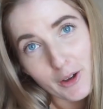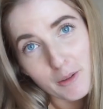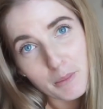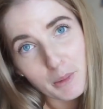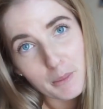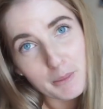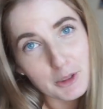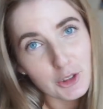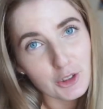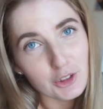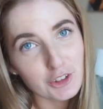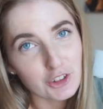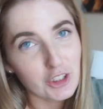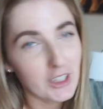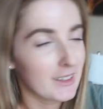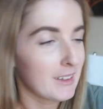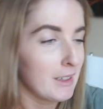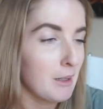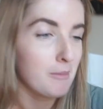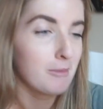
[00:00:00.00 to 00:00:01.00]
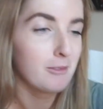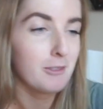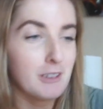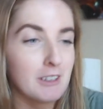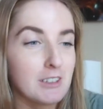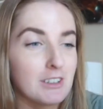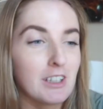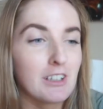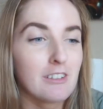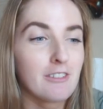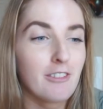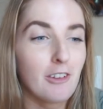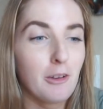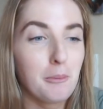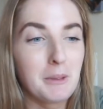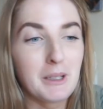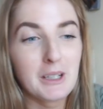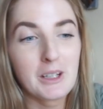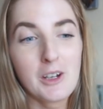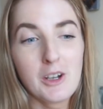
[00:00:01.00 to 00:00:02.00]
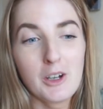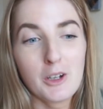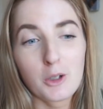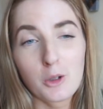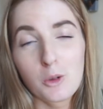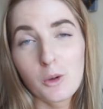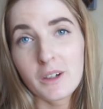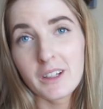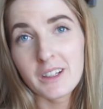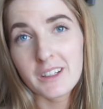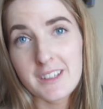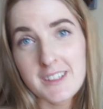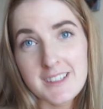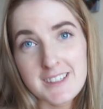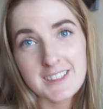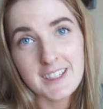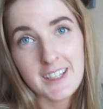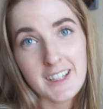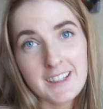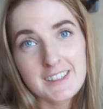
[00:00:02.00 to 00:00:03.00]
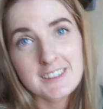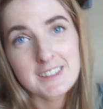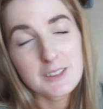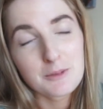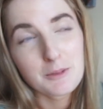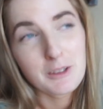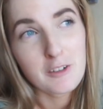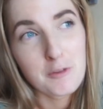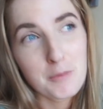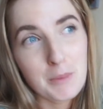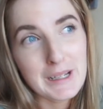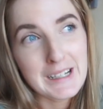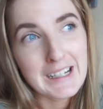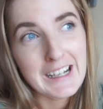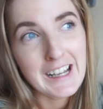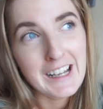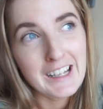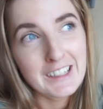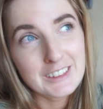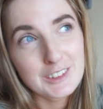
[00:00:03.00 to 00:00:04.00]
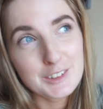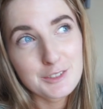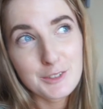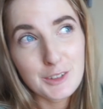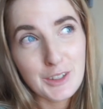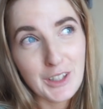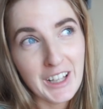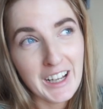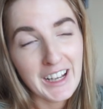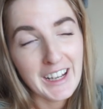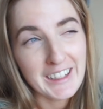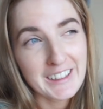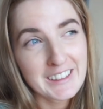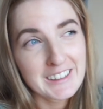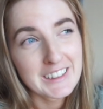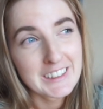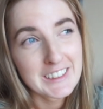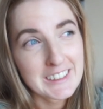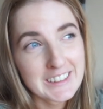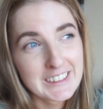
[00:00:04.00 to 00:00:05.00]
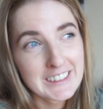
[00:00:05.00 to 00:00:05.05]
Probably should have checked that before I started filming. 5:45. We have been out for like